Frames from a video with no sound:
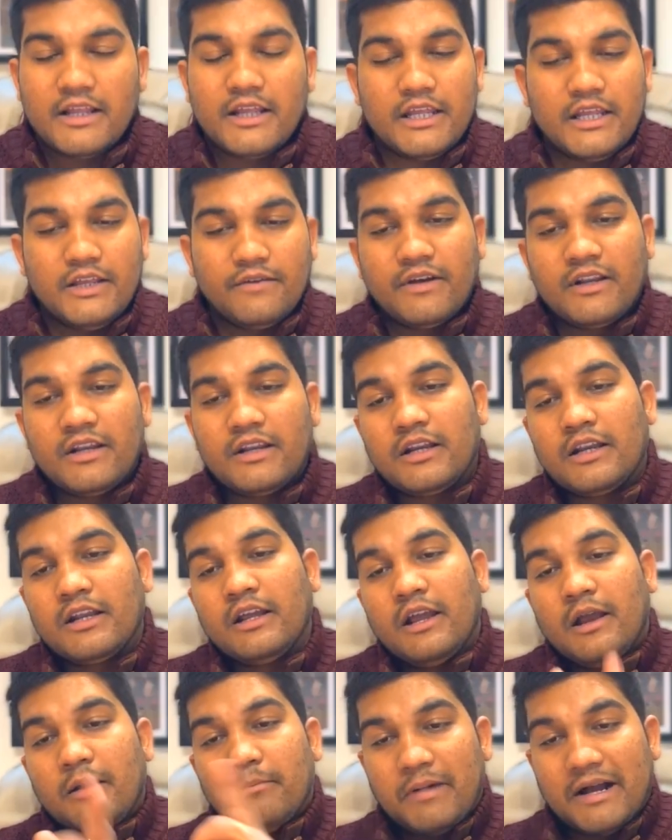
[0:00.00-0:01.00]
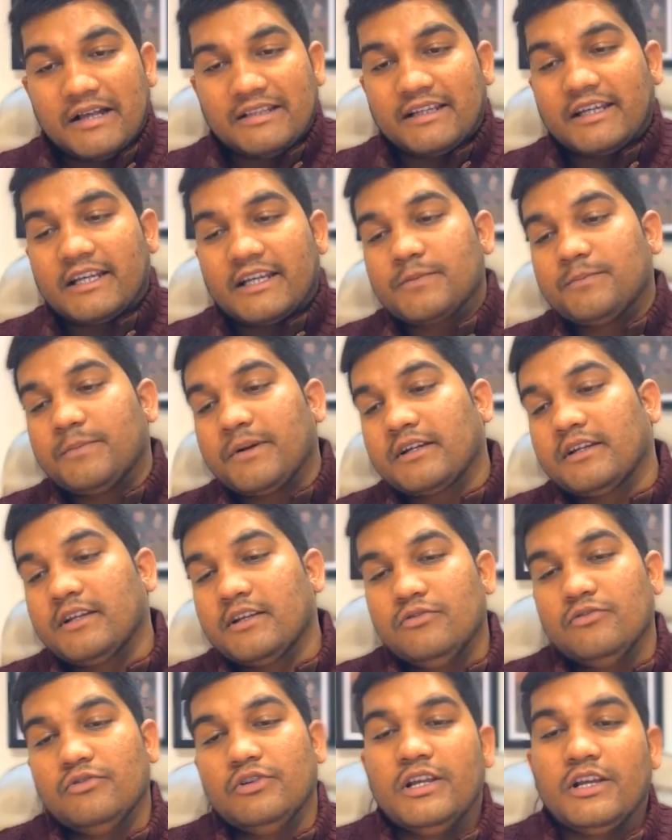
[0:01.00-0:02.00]
Even Badhak
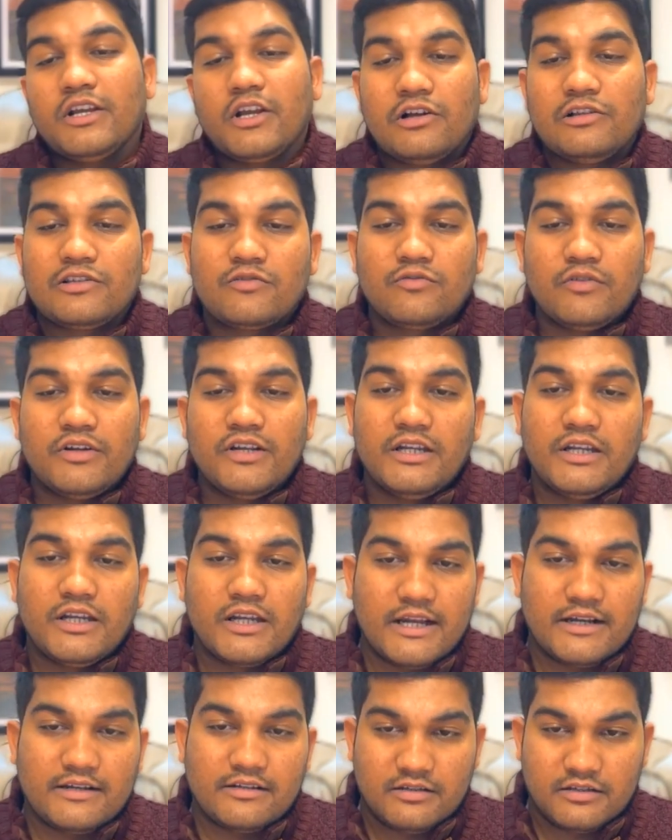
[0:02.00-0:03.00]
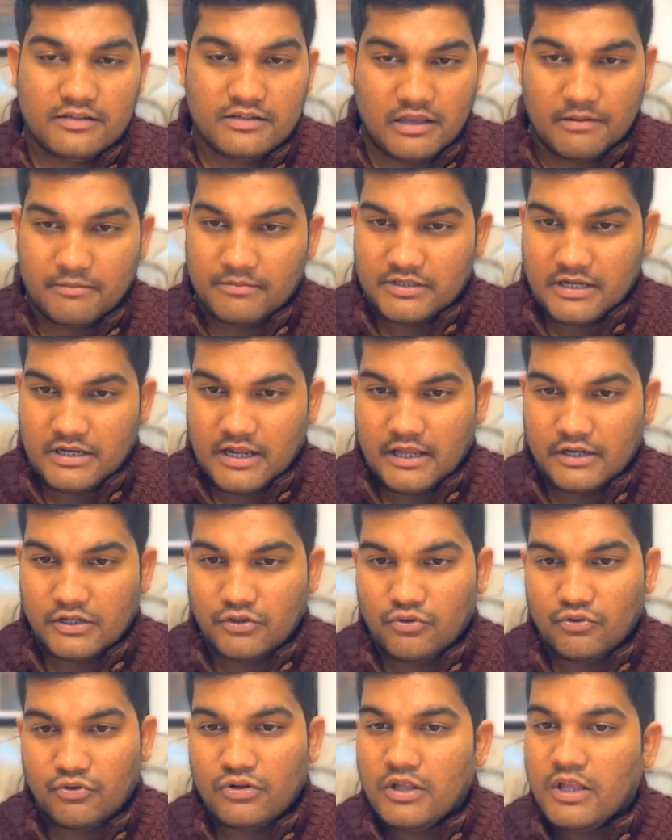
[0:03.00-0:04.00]
aspecting Gulika also indicates the same scenario.
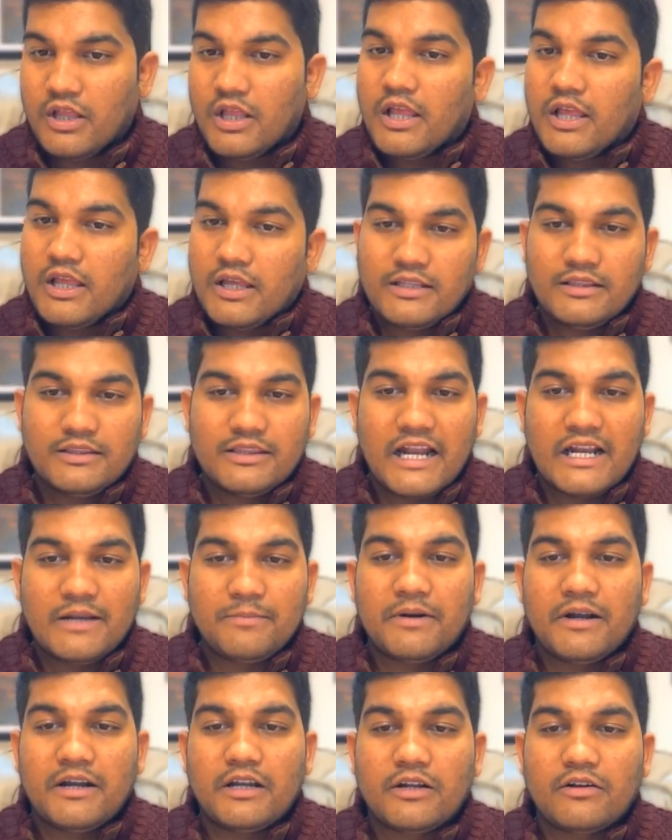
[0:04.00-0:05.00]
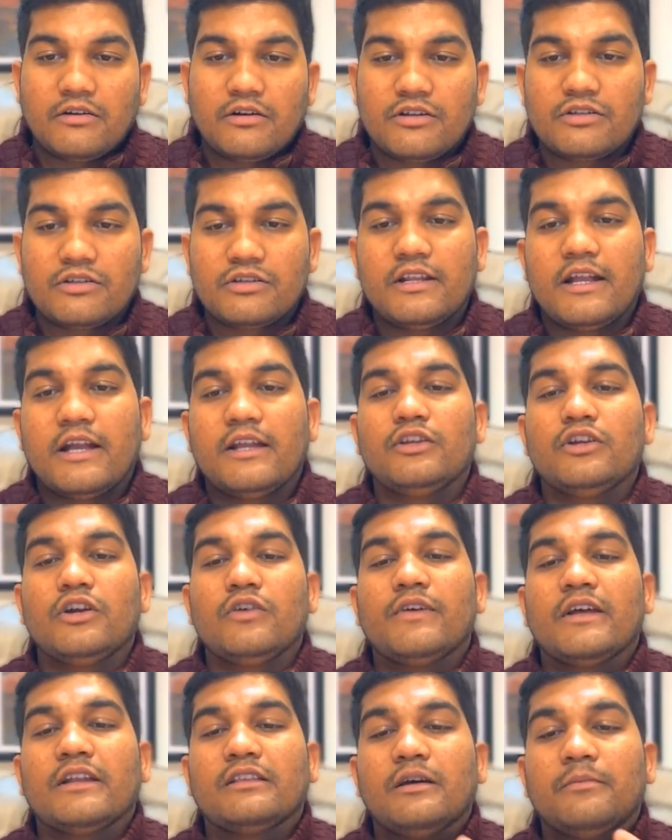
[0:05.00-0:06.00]
In that particular scenario
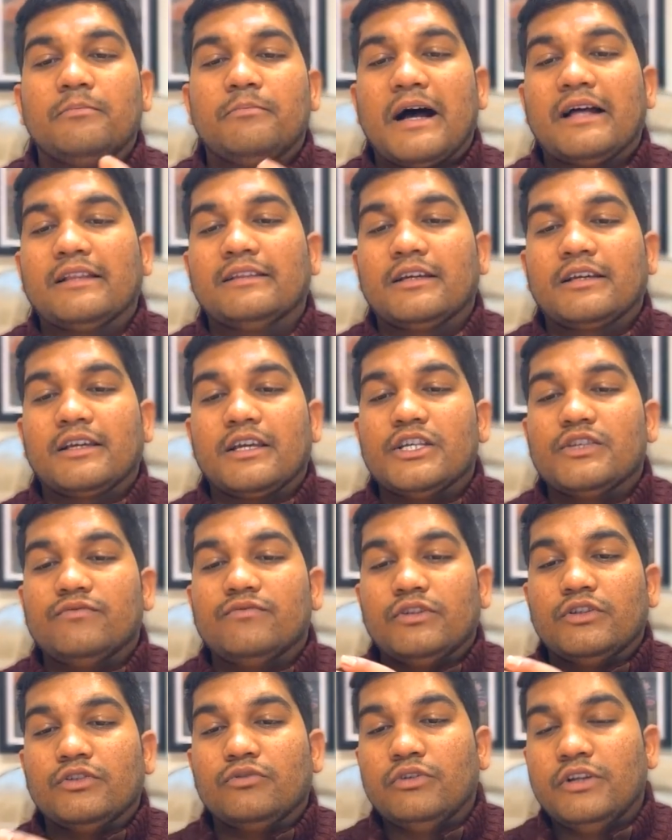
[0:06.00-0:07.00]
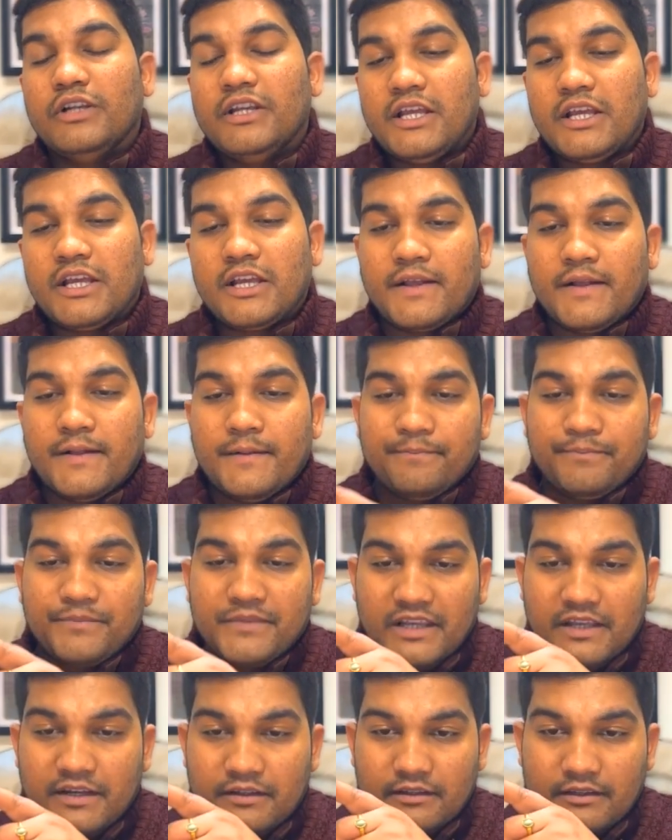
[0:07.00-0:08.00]
where the Badhak is with Gulika
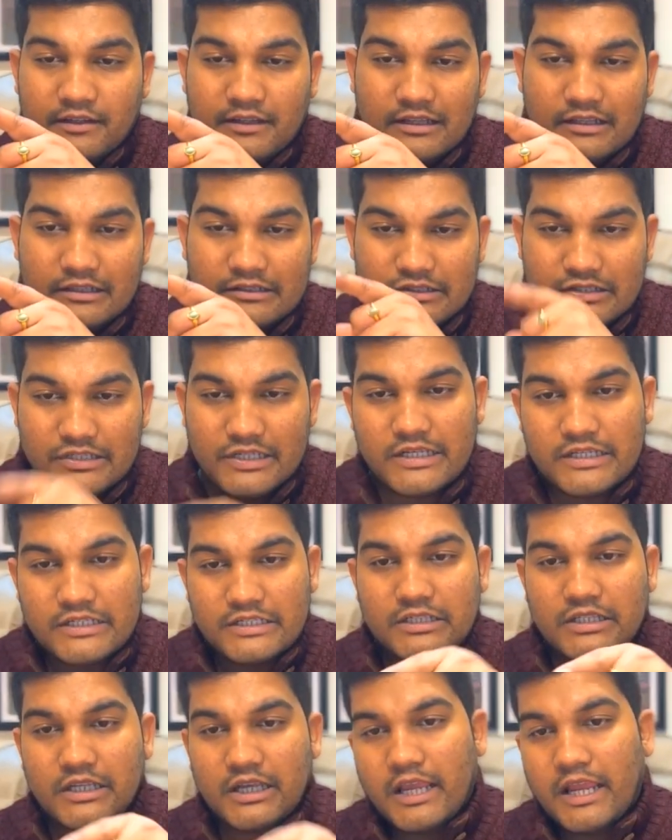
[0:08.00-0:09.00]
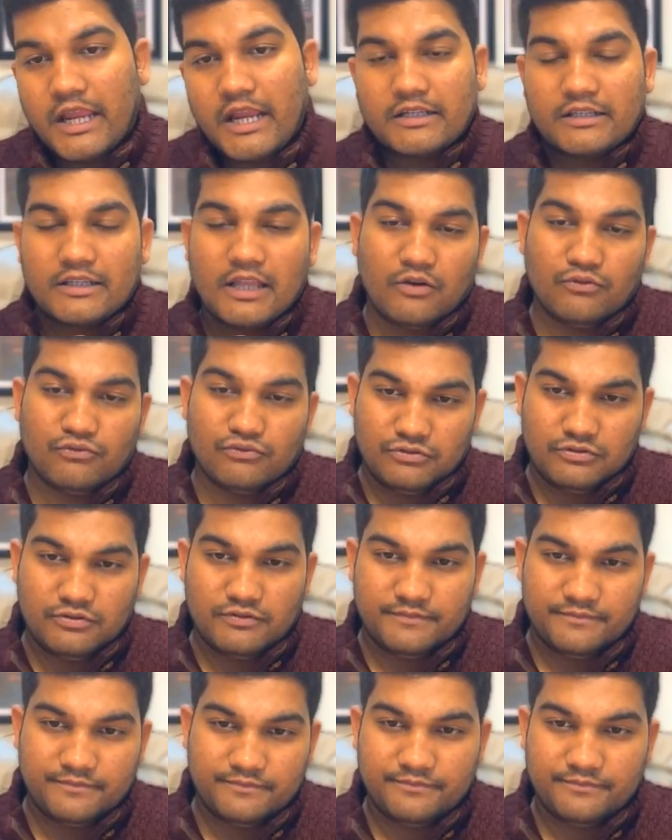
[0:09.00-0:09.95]
in sixth, eighth house,